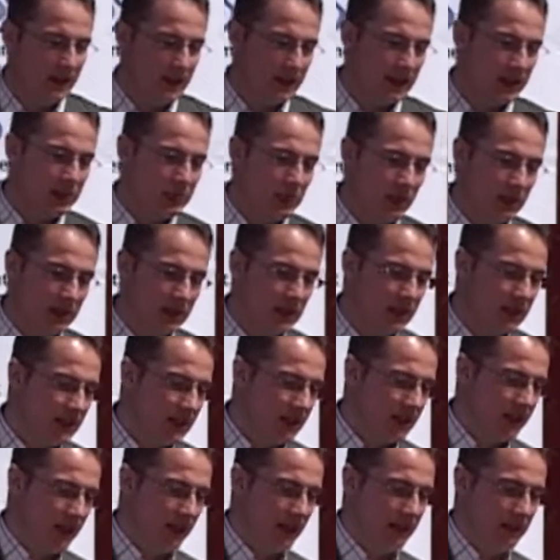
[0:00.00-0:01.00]
this has been
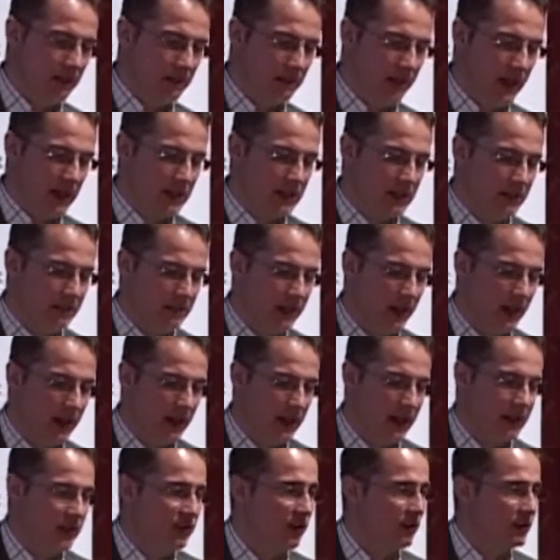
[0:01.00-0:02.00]
mentioned
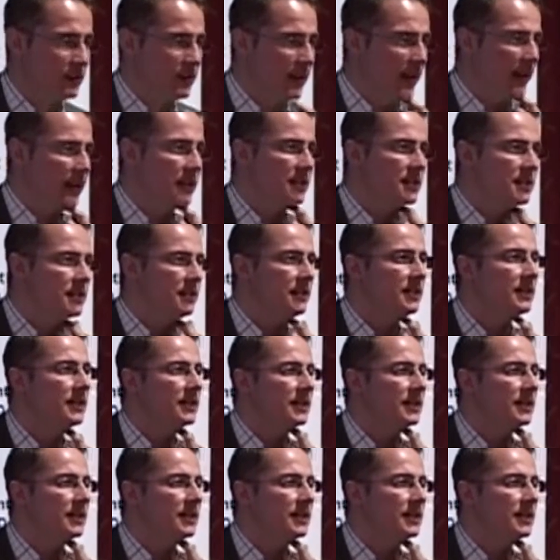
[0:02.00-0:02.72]
by John Gage